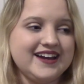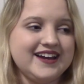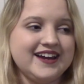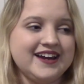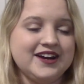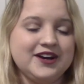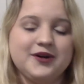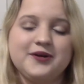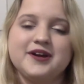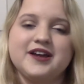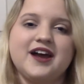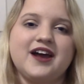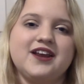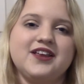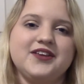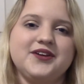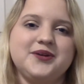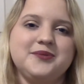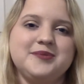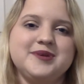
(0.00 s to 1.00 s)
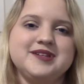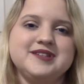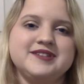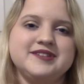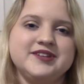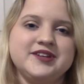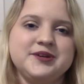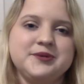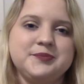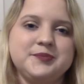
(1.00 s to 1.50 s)
I know it got a little bit
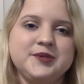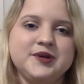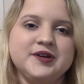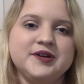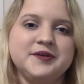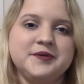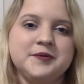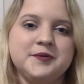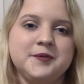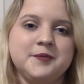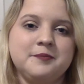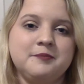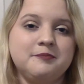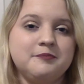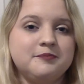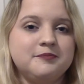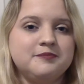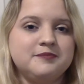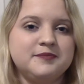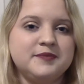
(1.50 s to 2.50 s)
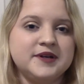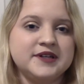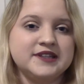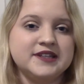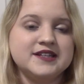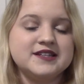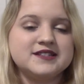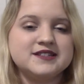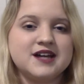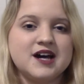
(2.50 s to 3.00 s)
deep, but
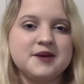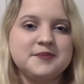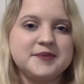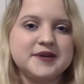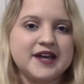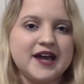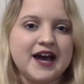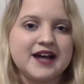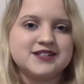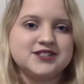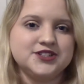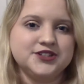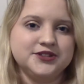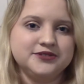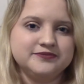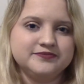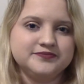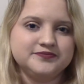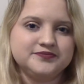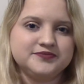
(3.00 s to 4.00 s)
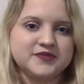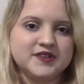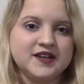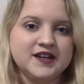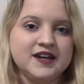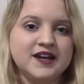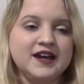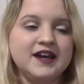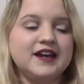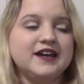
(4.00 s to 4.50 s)
this topic had to.
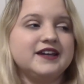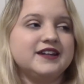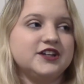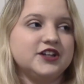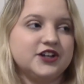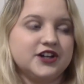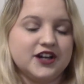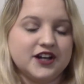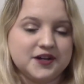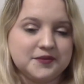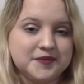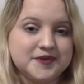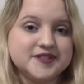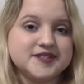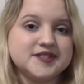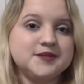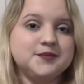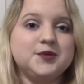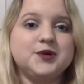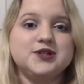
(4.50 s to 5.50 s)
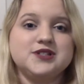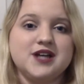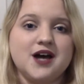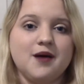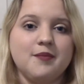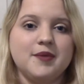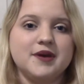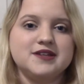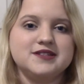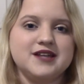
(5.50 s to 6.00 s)
And there are going to be some more
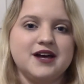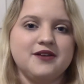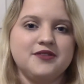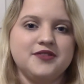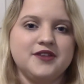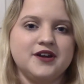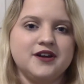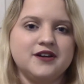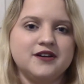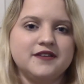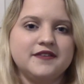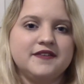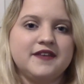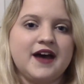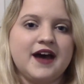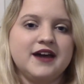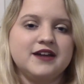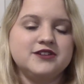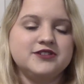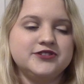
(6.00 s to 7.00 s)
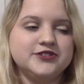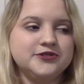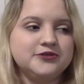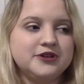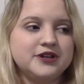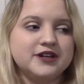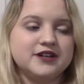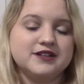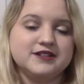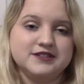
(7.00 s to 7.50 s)
topics out there that do
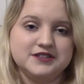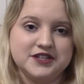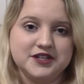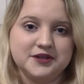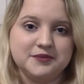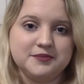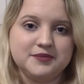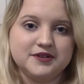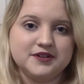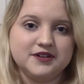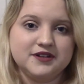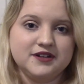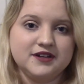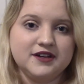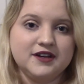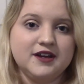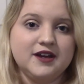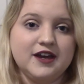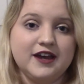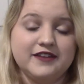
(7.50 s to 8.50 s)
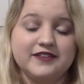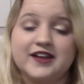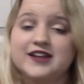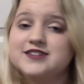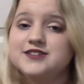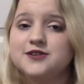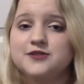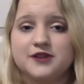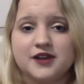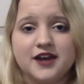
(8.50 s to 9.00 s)
get deep. And
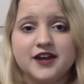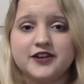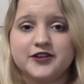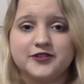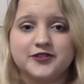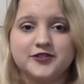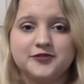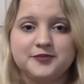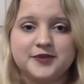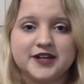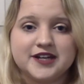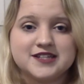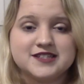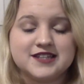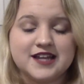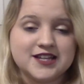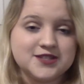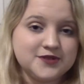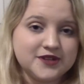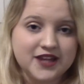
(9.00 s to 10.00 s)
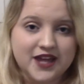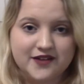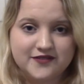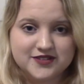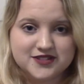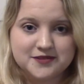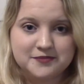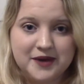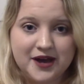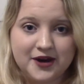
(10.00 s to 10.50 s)
that's okay, because that's what life
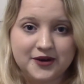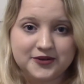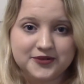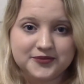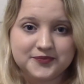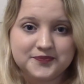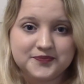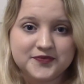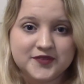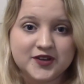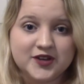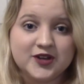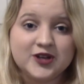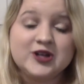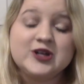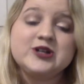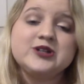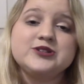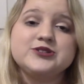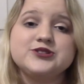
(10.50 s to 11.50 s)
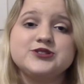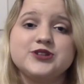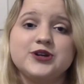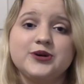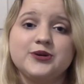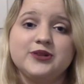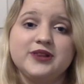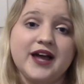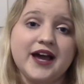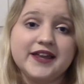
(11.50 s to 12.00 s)
is about.
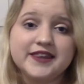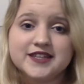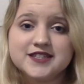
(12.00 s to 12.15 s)
So like